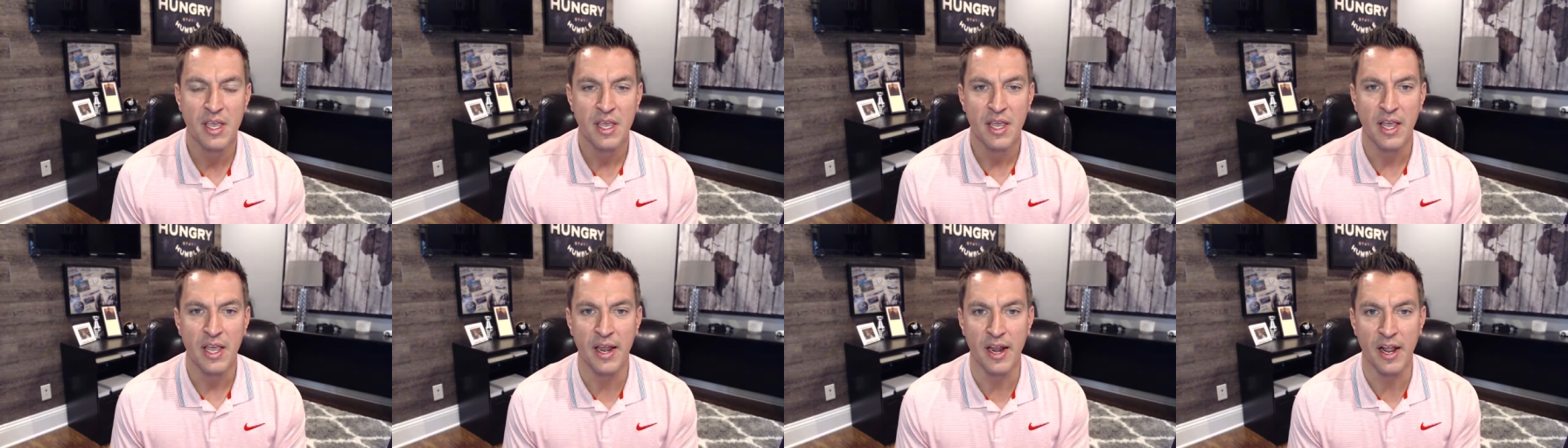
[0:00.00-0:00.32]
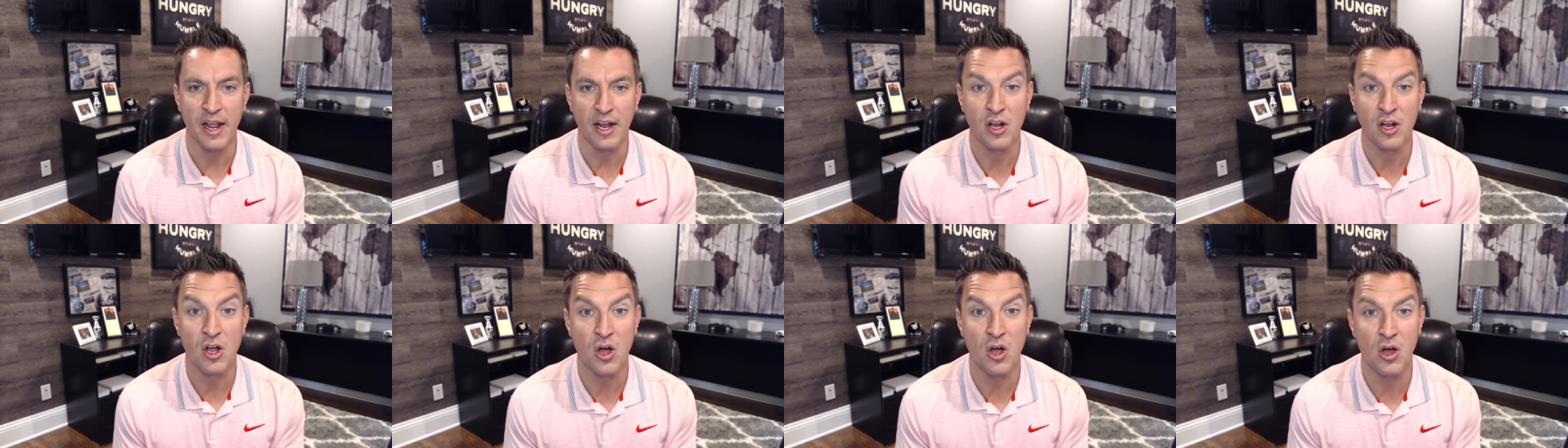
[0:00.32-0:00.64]
and
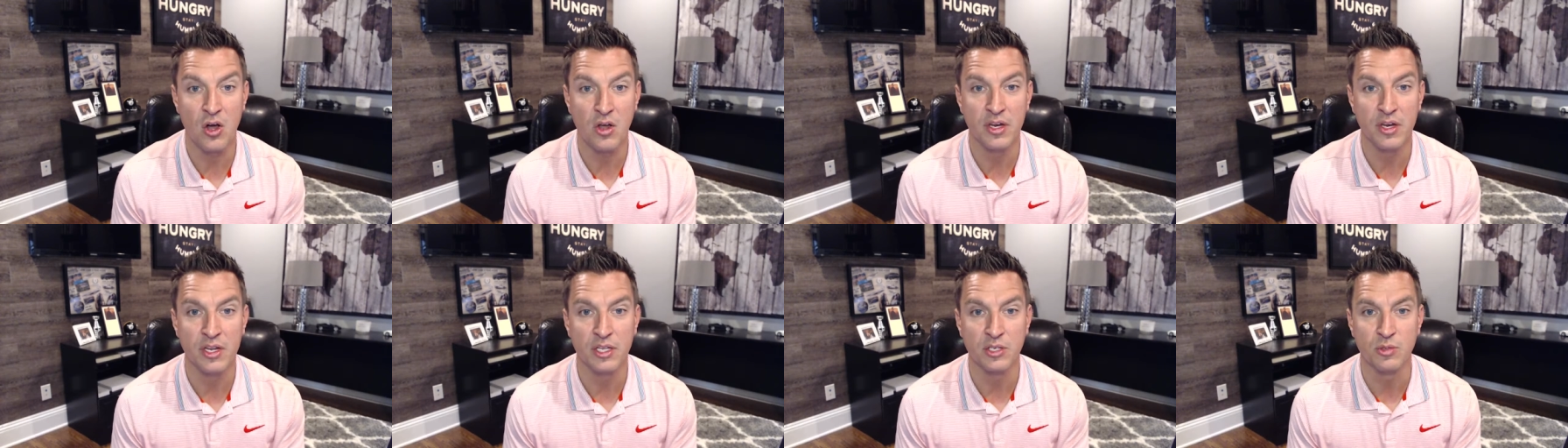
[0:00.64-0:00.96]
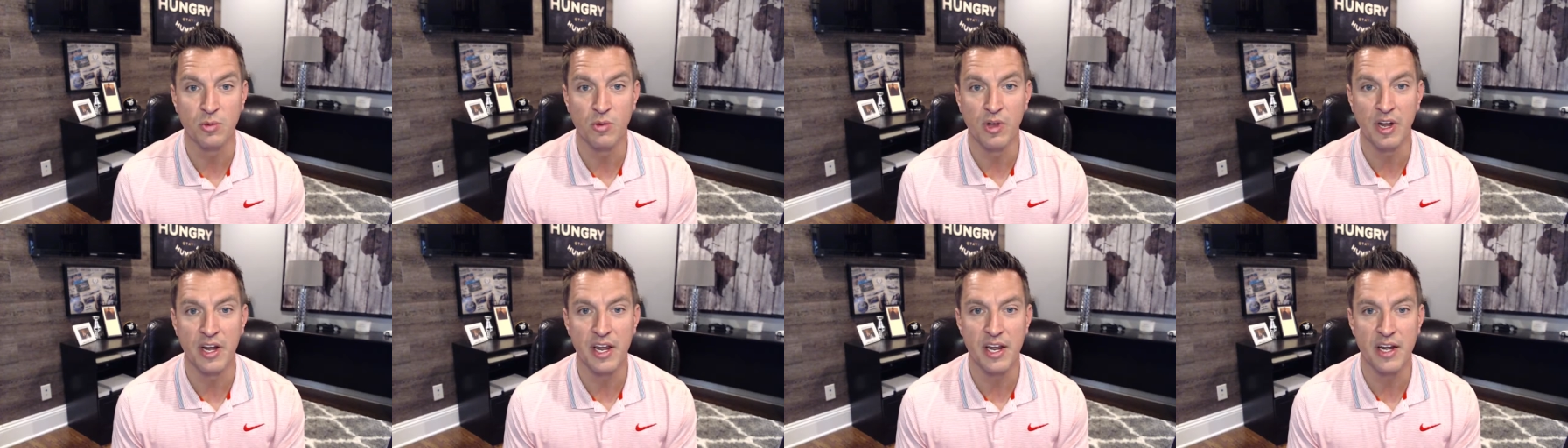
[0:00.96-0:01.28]
I called his
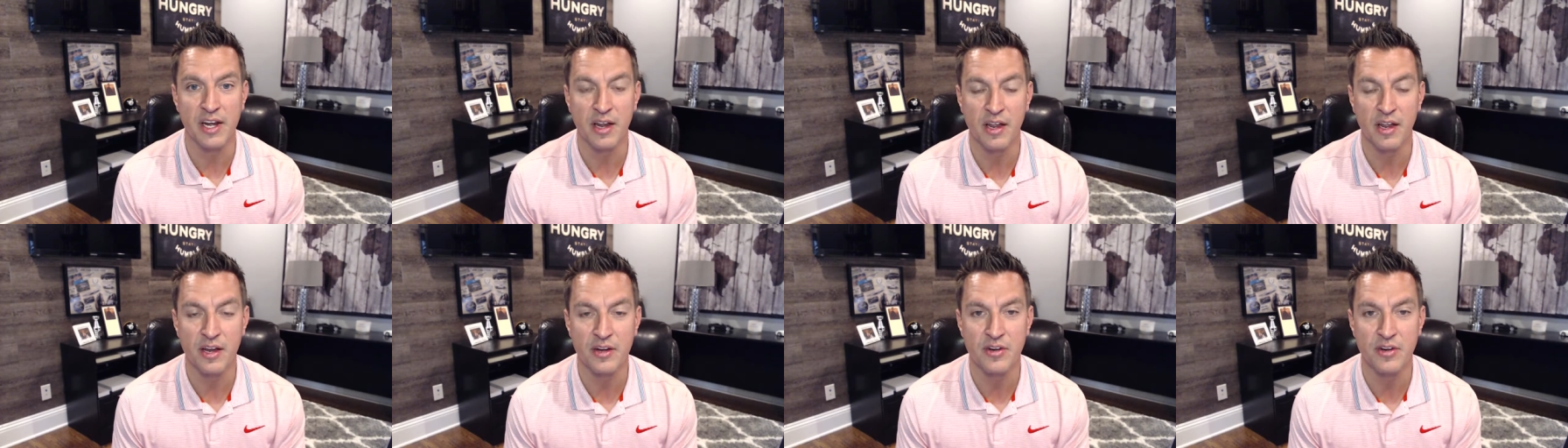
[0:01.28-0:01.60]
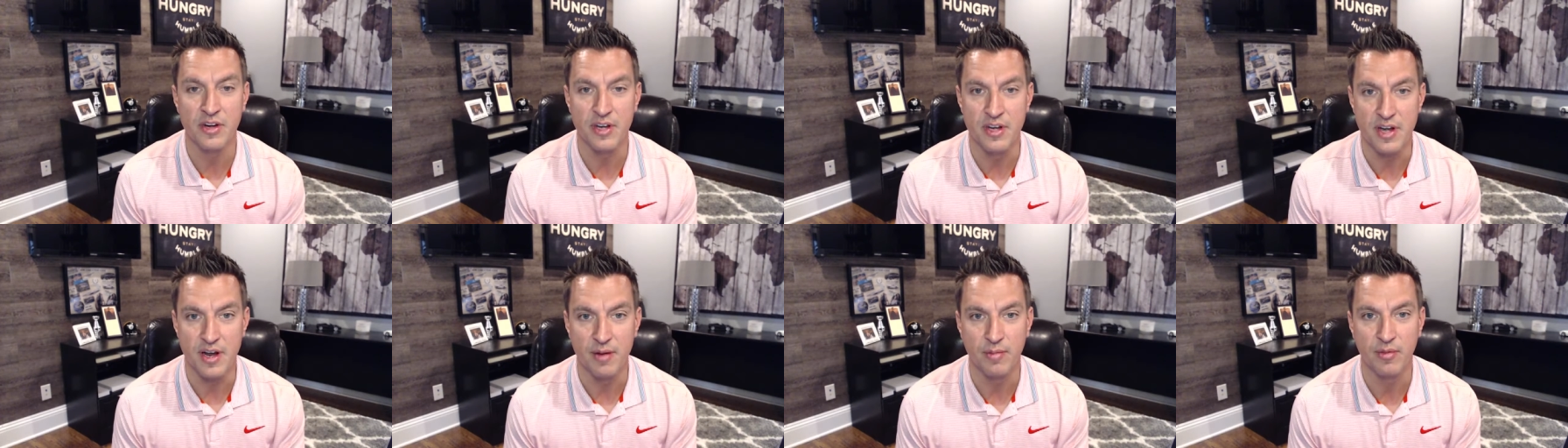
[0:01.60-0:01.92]
1
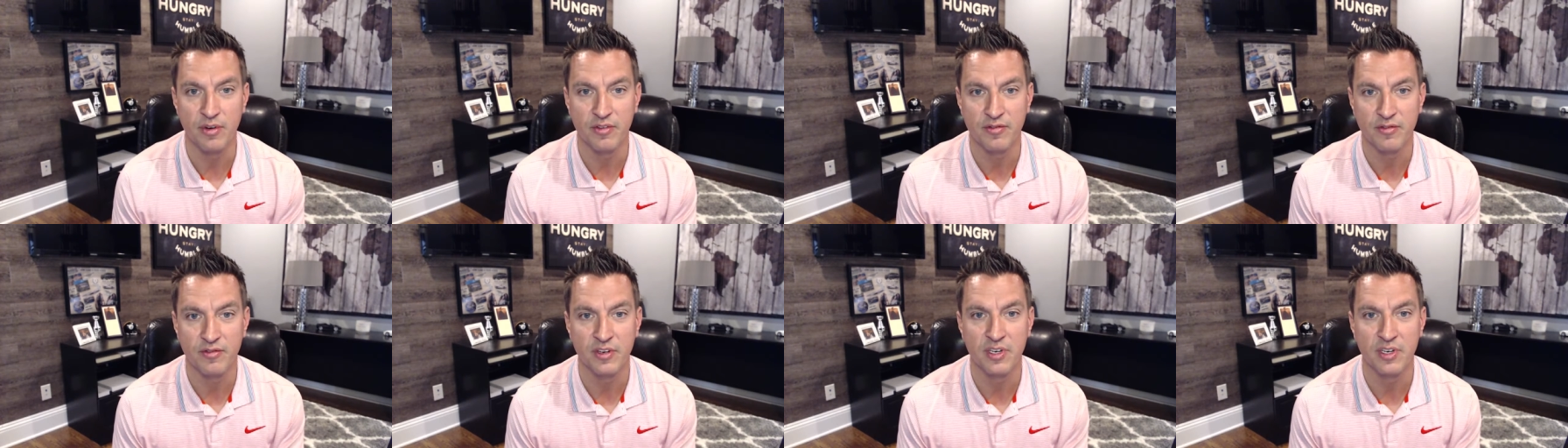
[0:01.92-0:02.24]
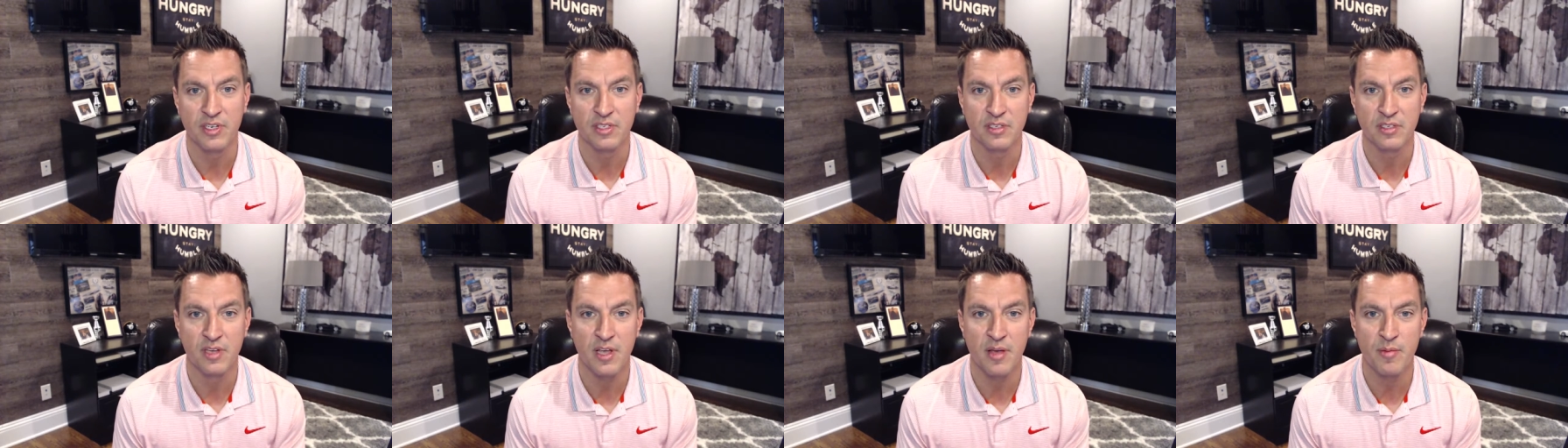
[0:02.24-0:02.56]
800 number for
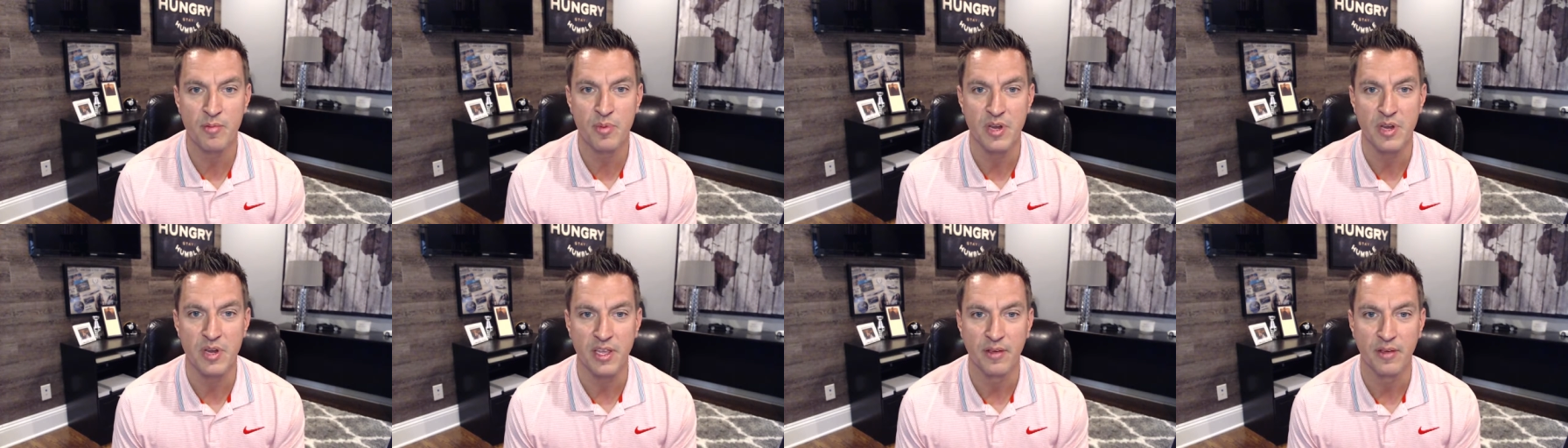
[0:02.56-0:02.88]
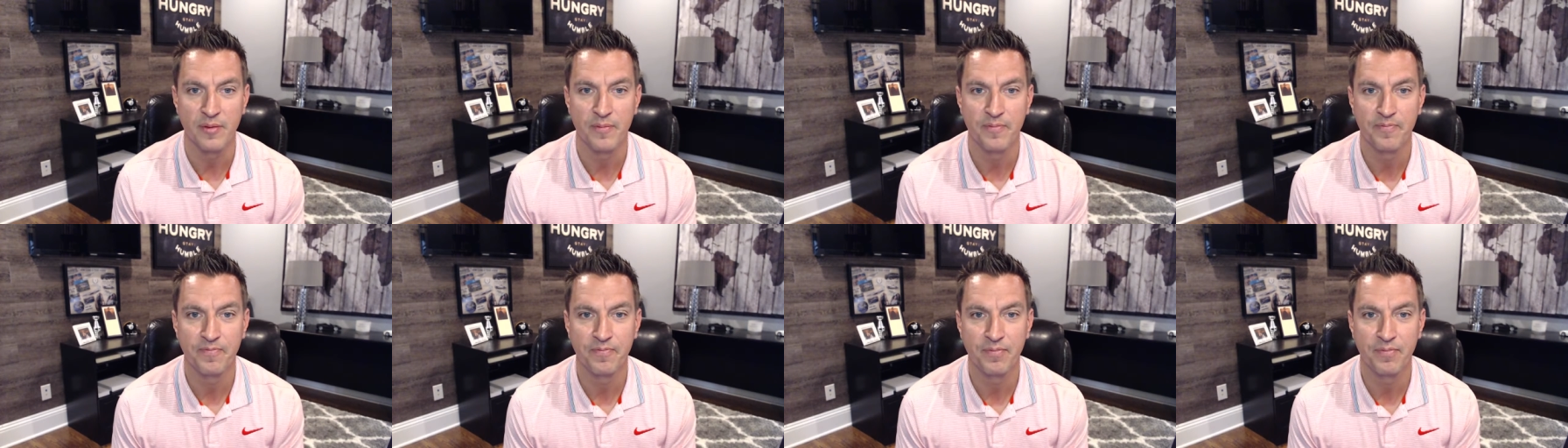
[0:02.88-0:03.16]
his company.